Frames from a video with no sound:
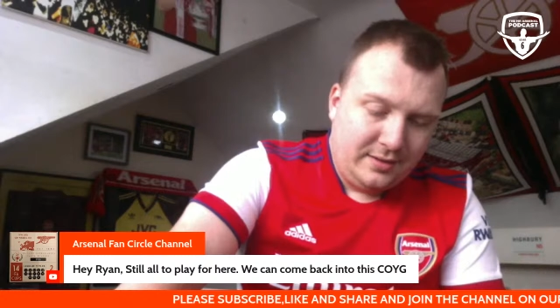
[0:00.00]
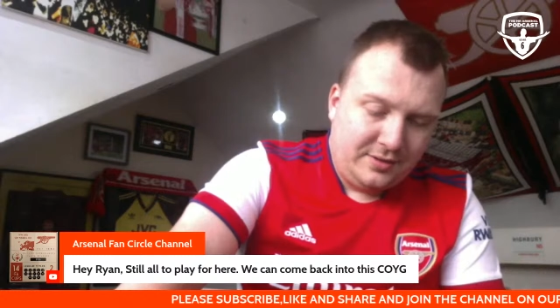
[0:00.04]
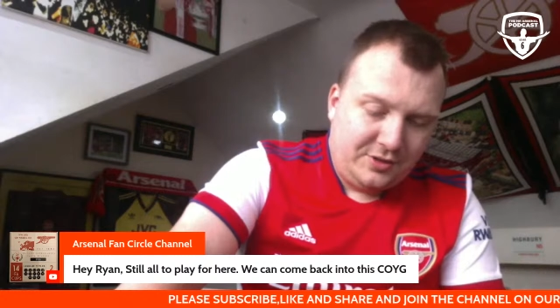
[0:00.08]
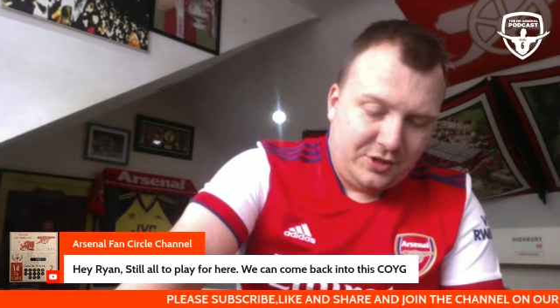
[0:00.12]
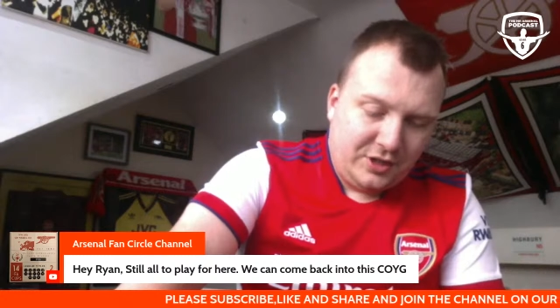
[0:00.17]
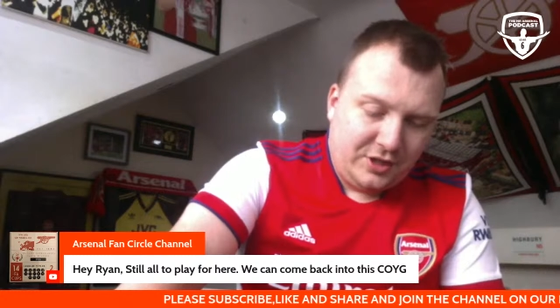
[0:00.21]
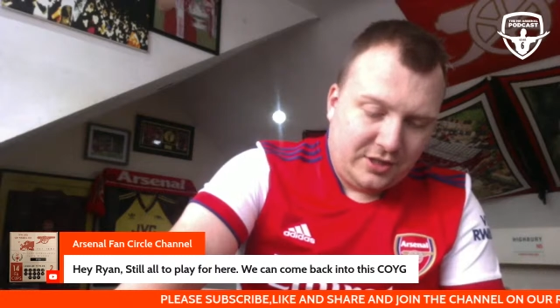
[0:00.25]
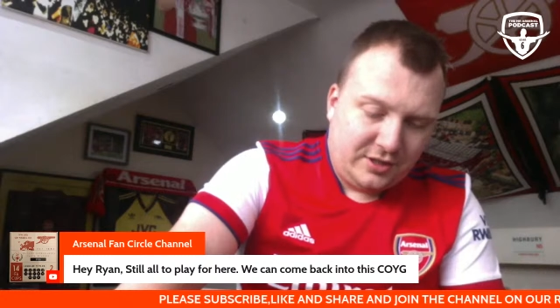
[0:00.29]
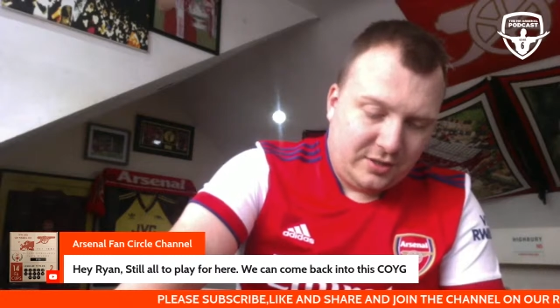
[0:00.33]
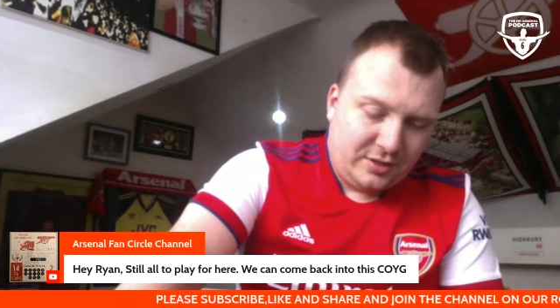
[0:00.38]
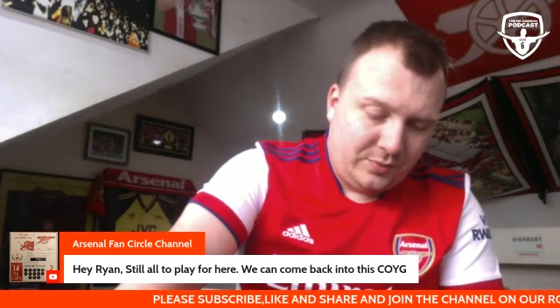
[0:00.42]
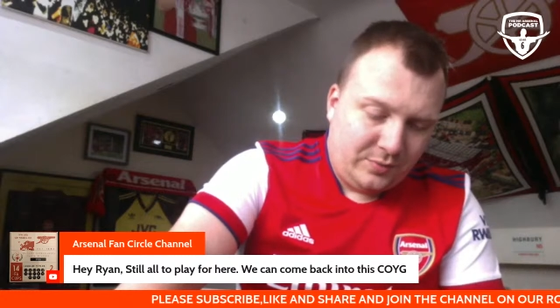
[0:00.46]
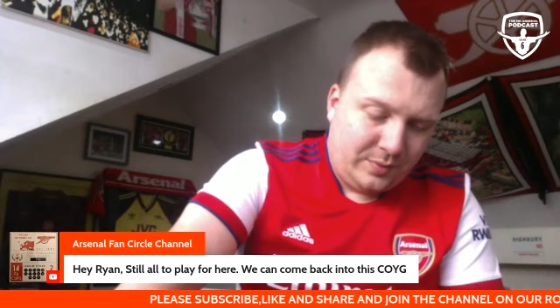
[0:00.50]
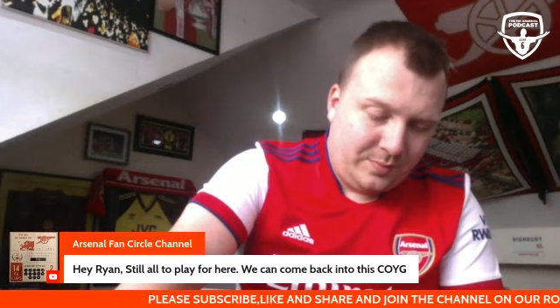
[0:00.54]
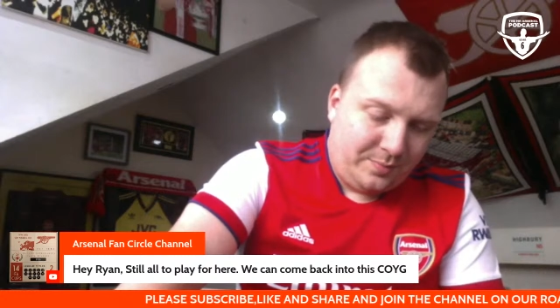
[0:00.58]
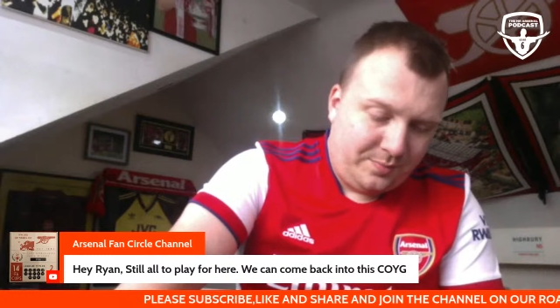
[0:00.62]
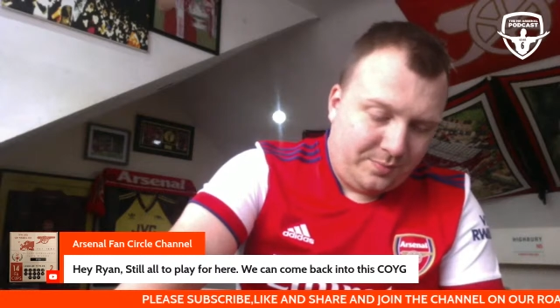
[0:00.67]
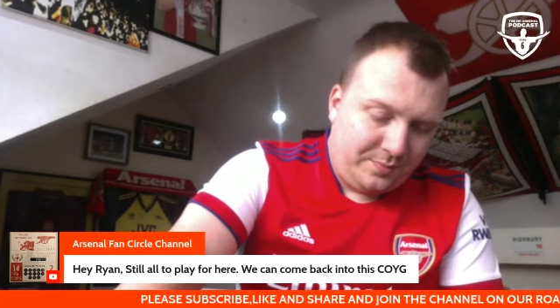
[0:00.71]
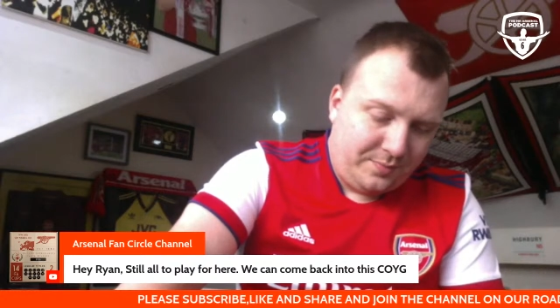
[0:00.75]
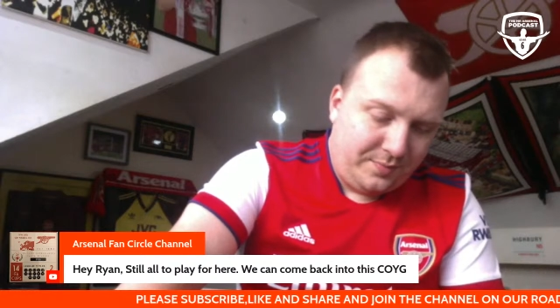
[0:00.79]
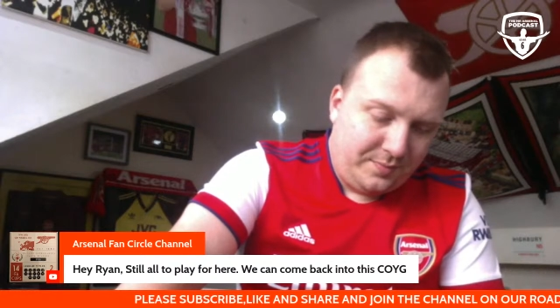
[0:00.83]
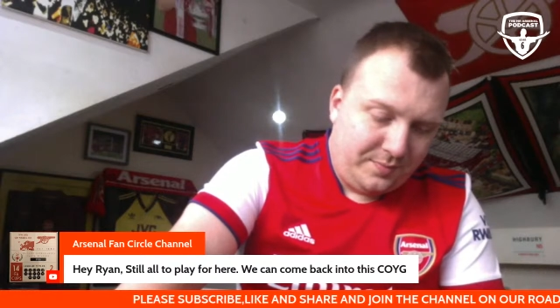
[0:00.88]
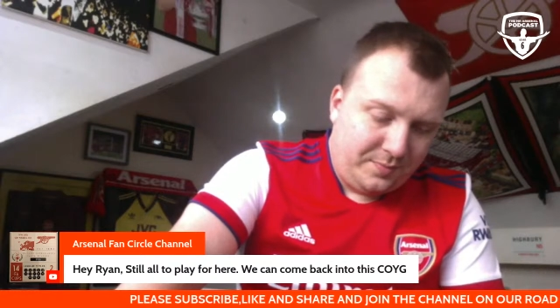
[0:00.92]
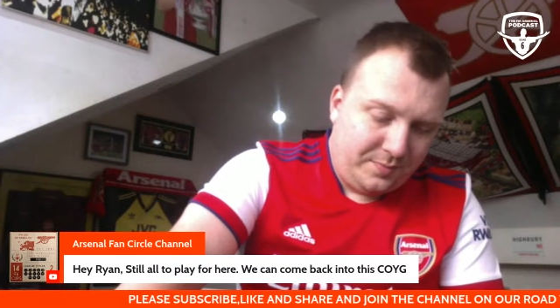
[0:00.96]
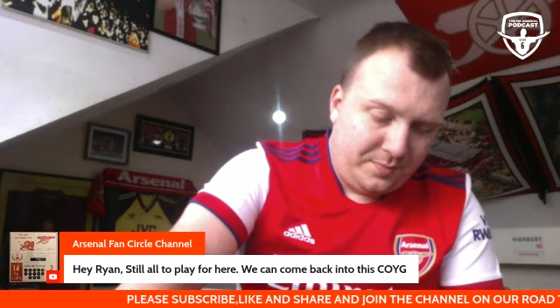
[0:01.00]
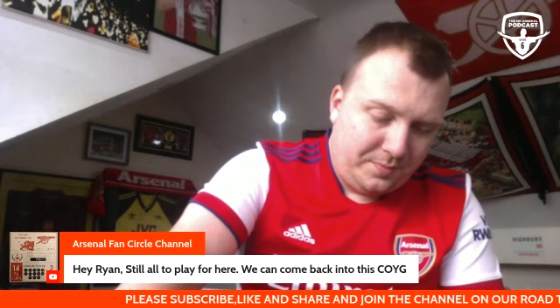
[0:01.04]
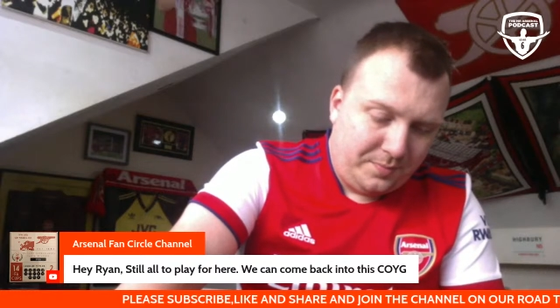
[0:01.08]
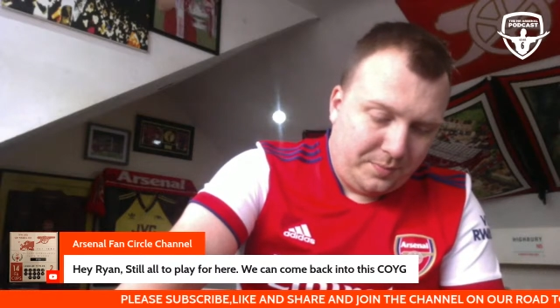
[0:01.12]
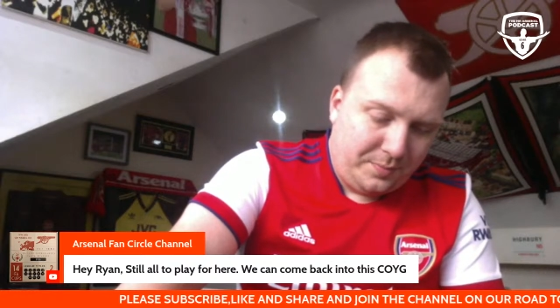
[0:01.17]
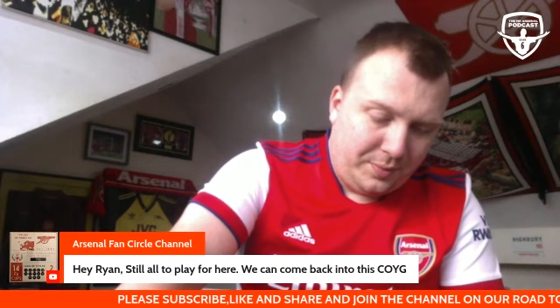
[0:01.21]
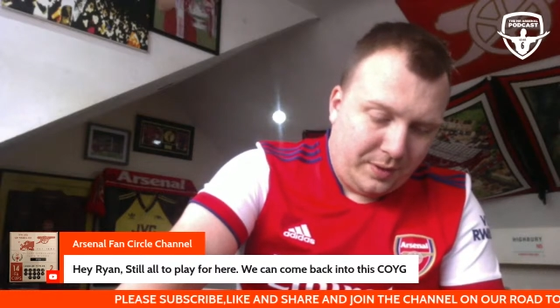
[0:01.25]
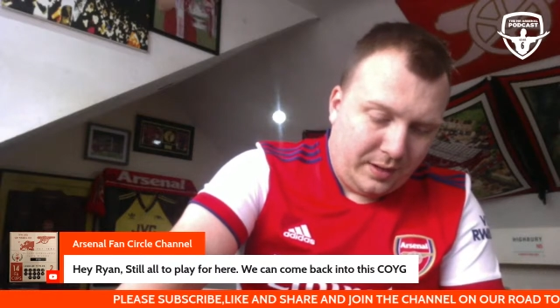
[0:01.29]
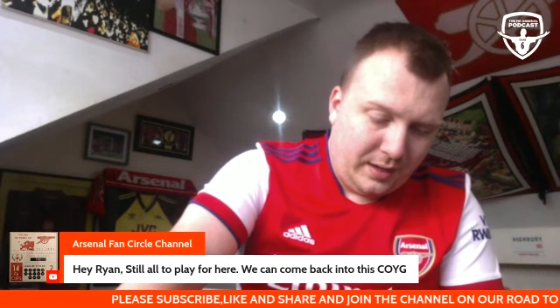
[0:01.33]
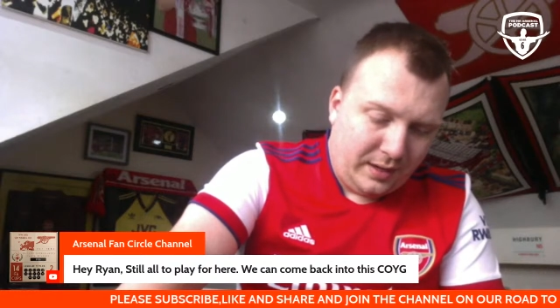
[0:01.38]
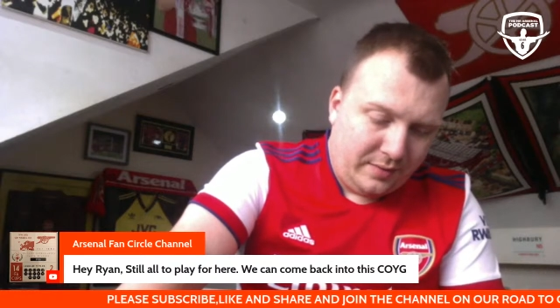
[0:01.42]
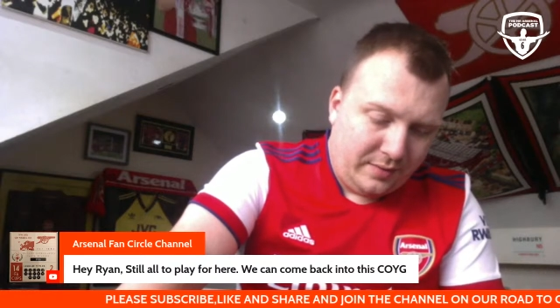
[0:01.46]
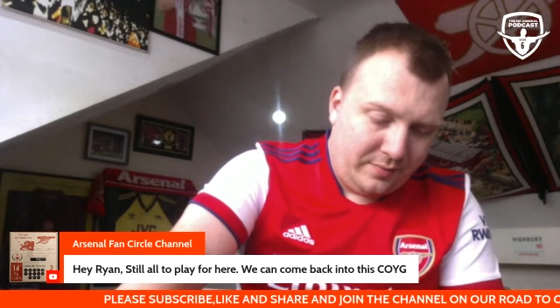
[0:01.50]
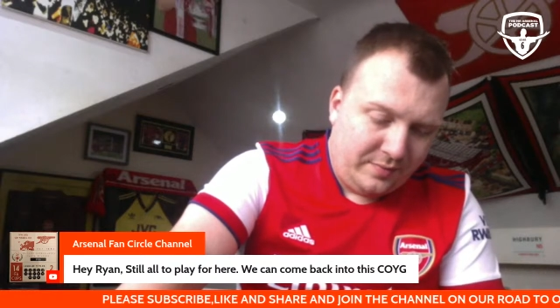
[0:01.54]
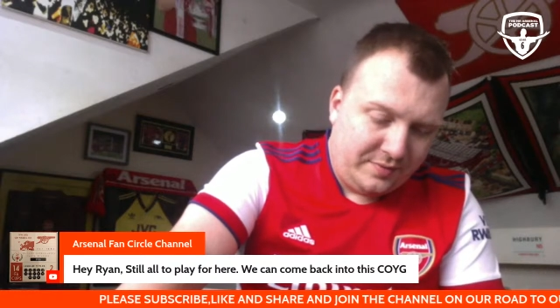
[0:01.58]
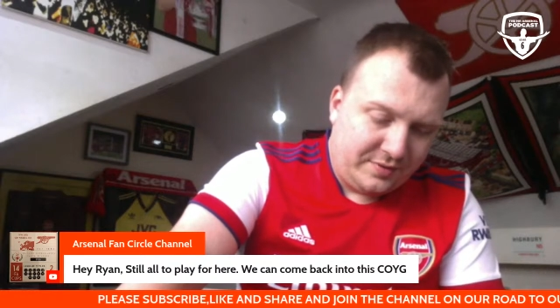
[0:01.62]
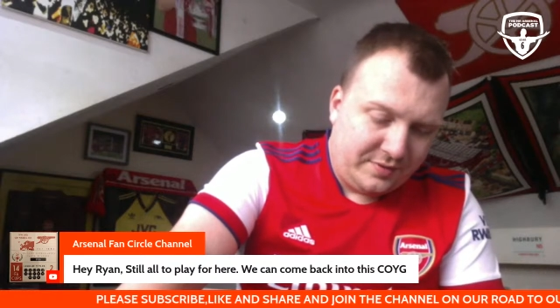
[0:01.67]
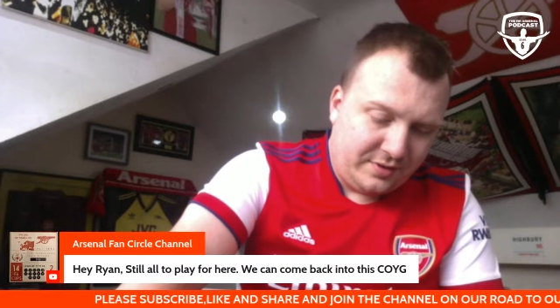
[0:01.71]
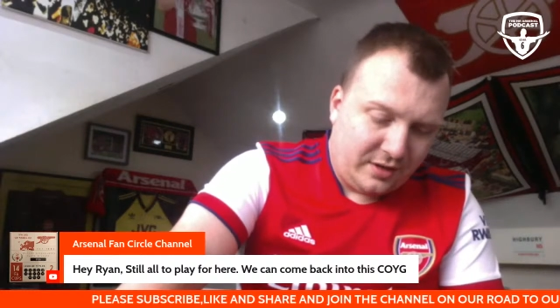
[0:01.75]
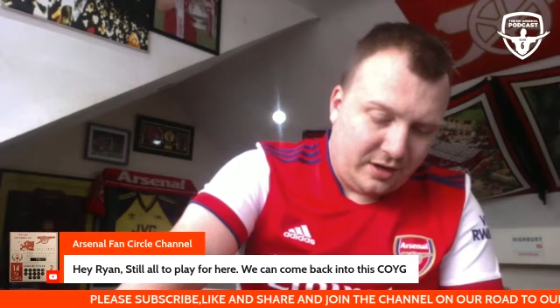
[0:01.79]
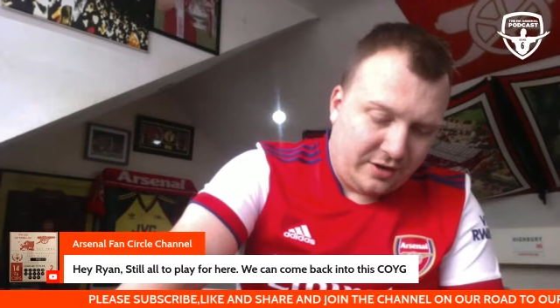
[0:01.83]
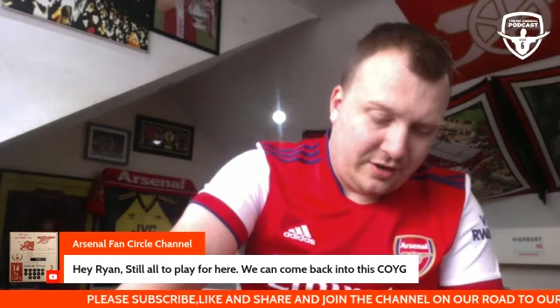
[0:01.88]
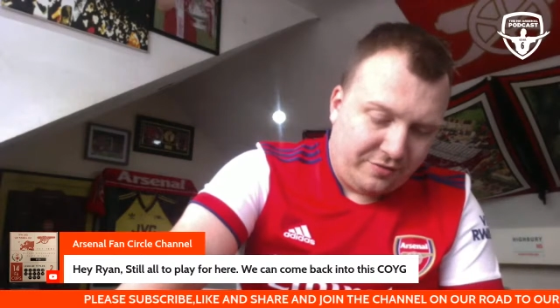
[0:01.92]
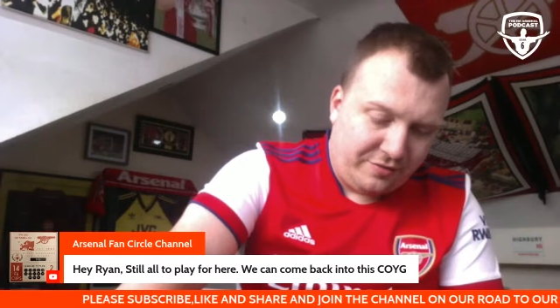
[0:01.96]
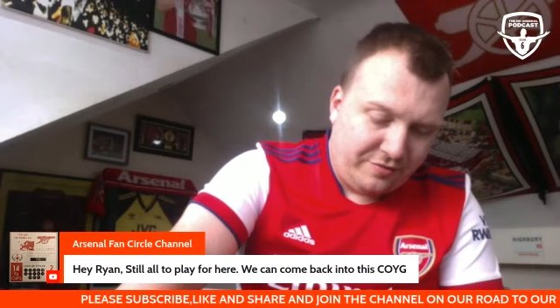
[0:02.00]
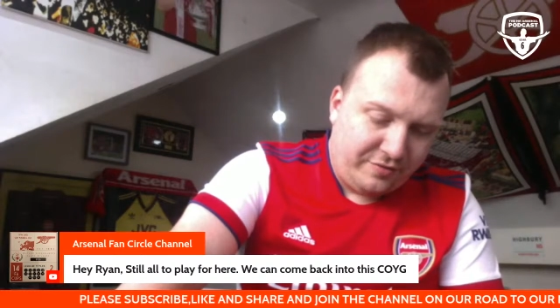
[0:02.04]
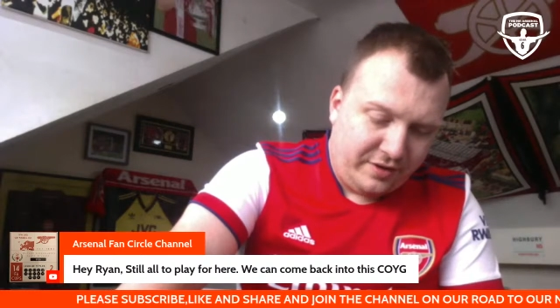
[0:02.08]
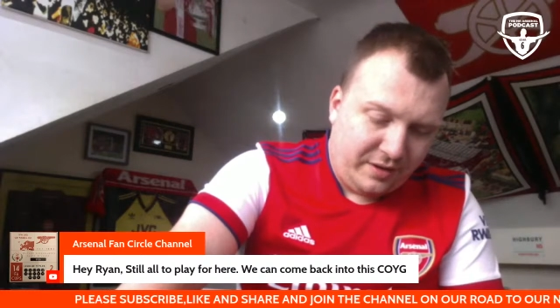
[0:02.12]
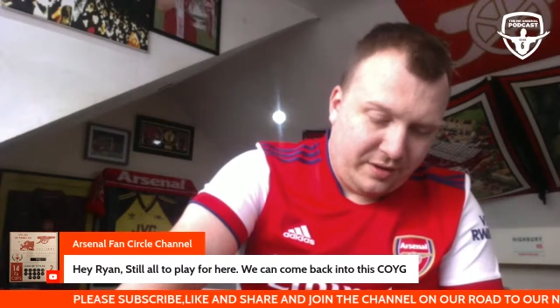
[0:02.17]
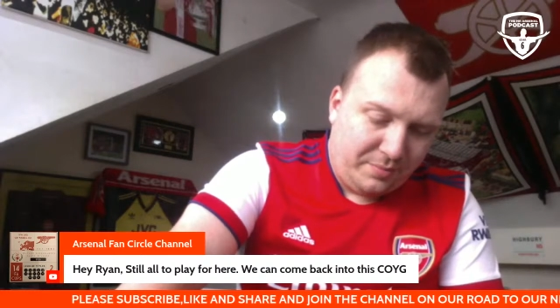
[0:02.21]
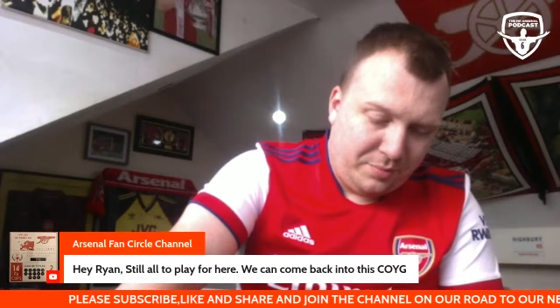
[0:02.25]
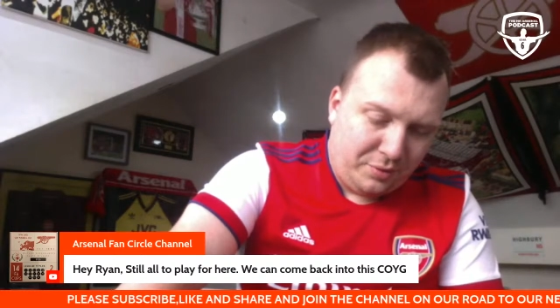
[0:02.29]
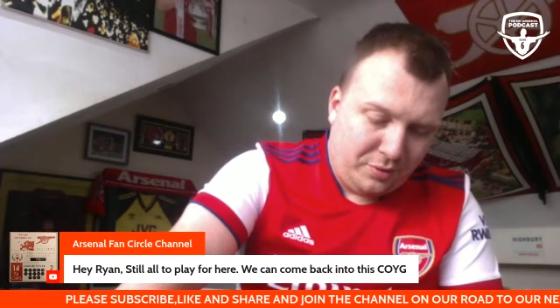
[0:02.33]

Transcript: just that we've started off really